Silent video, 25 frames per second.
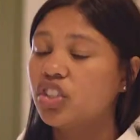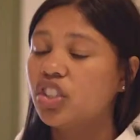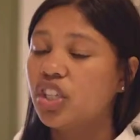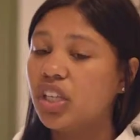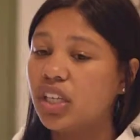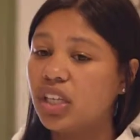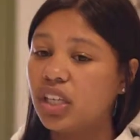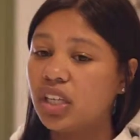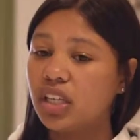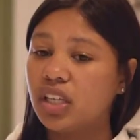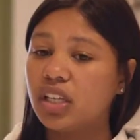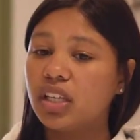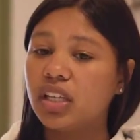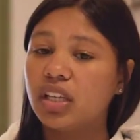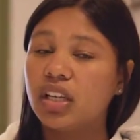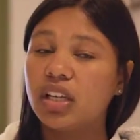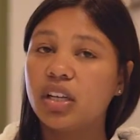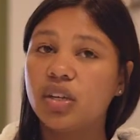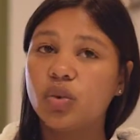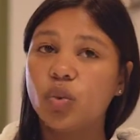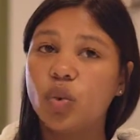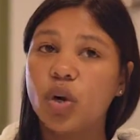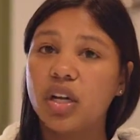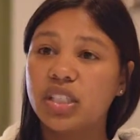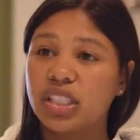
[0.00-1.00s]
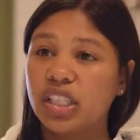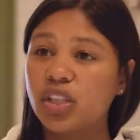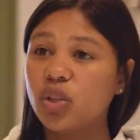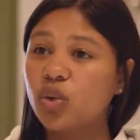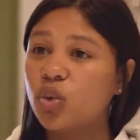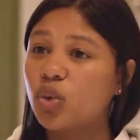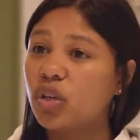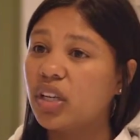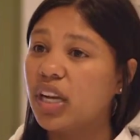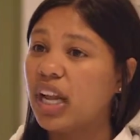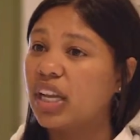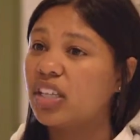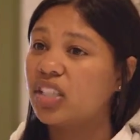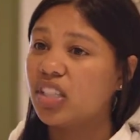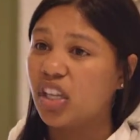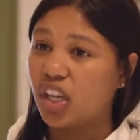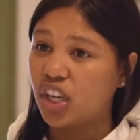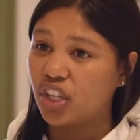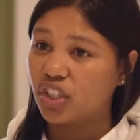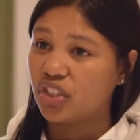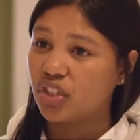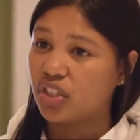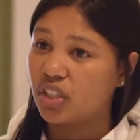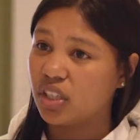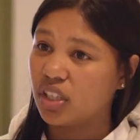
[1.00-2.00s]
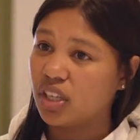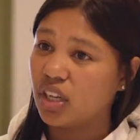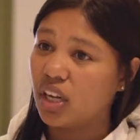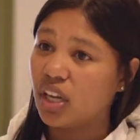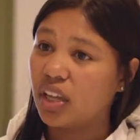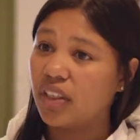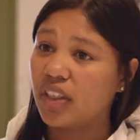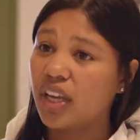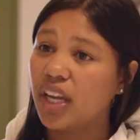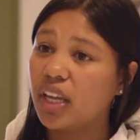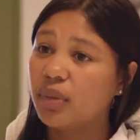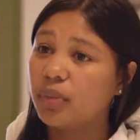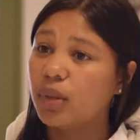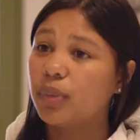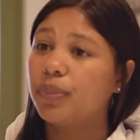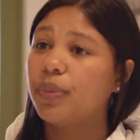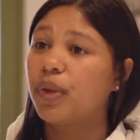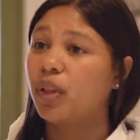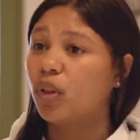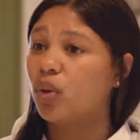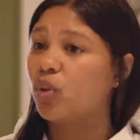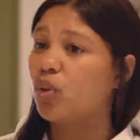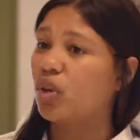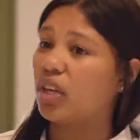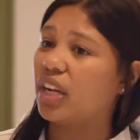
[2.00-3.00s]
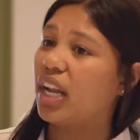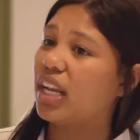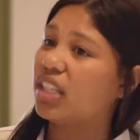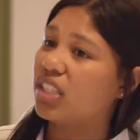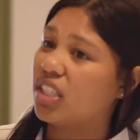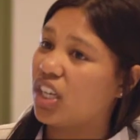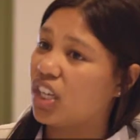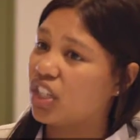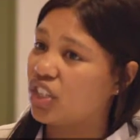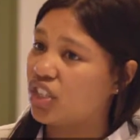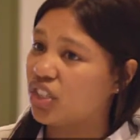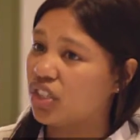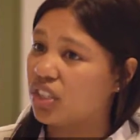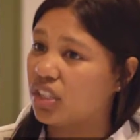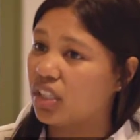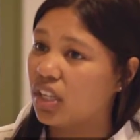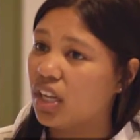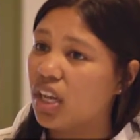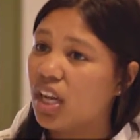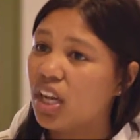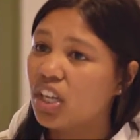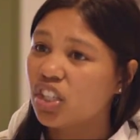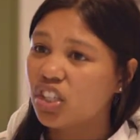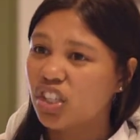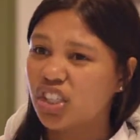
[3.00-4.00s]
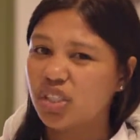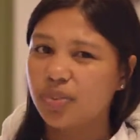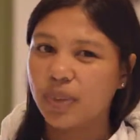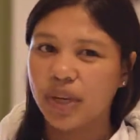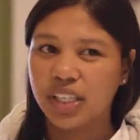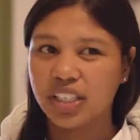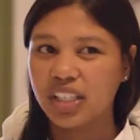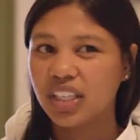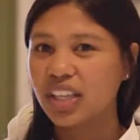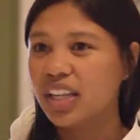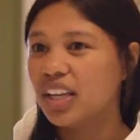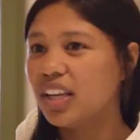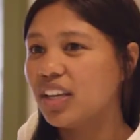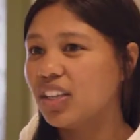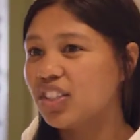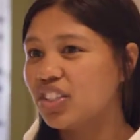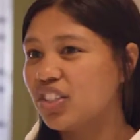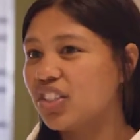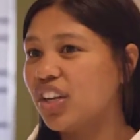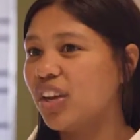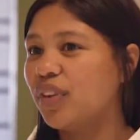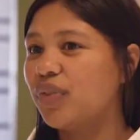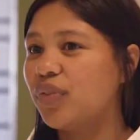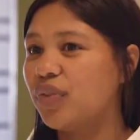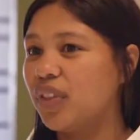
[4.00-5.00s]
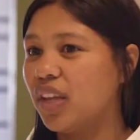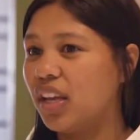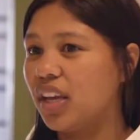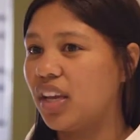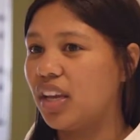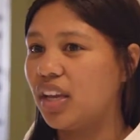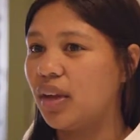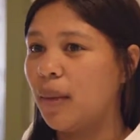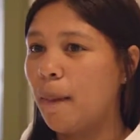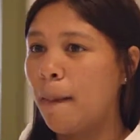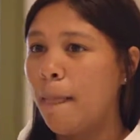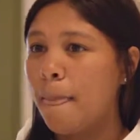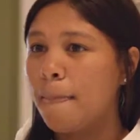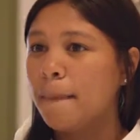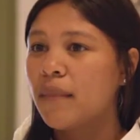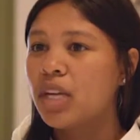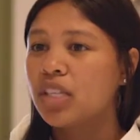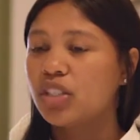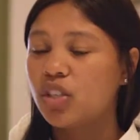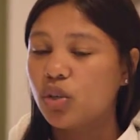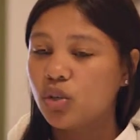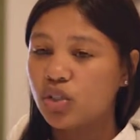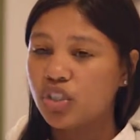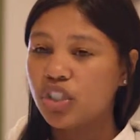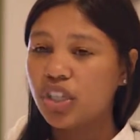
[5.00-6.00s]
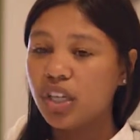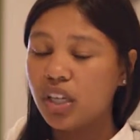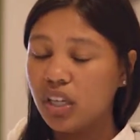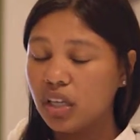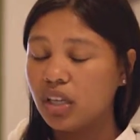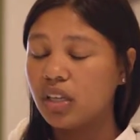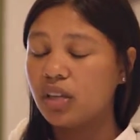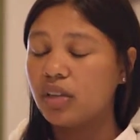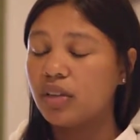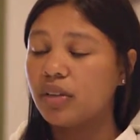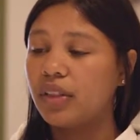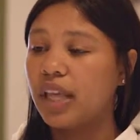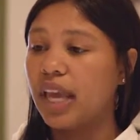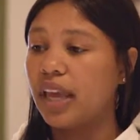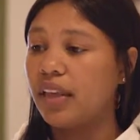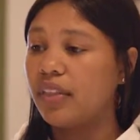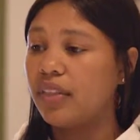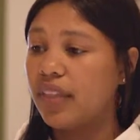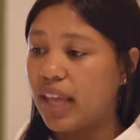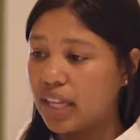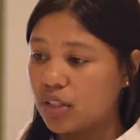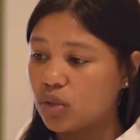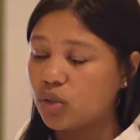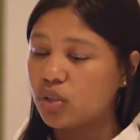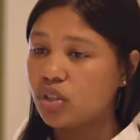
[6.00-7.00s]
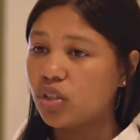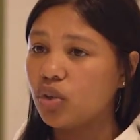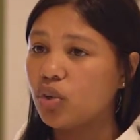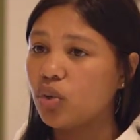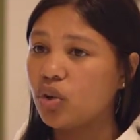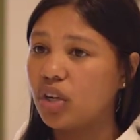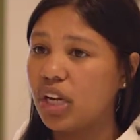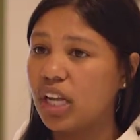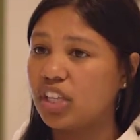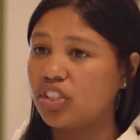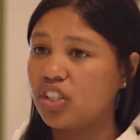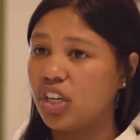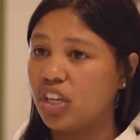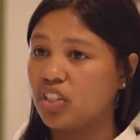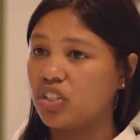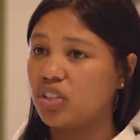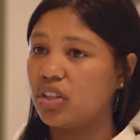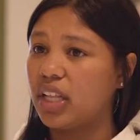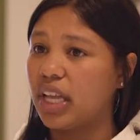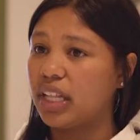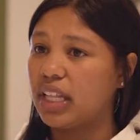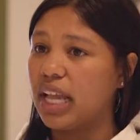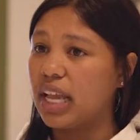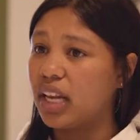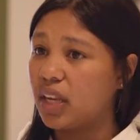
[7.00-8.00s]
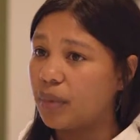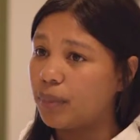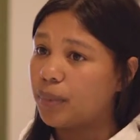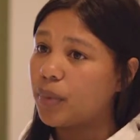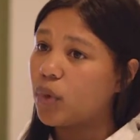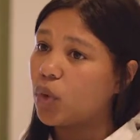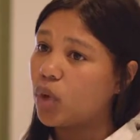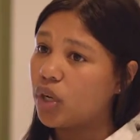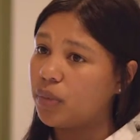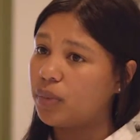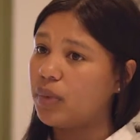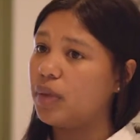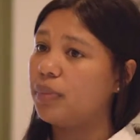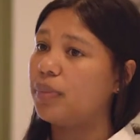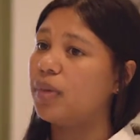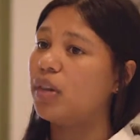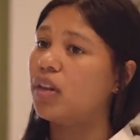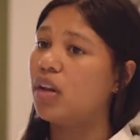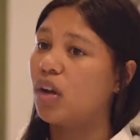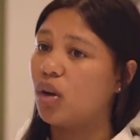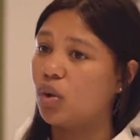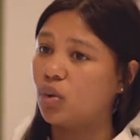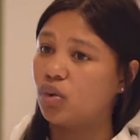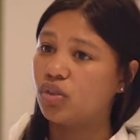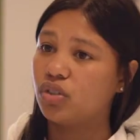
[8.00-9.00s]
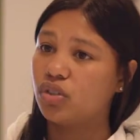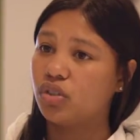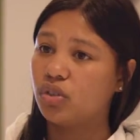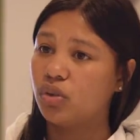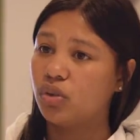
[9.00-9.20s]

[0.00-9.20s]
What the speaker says: She works at the organization, the Amy Bill organization. She's basically a chef there. So that's also an organization that unemployed people goes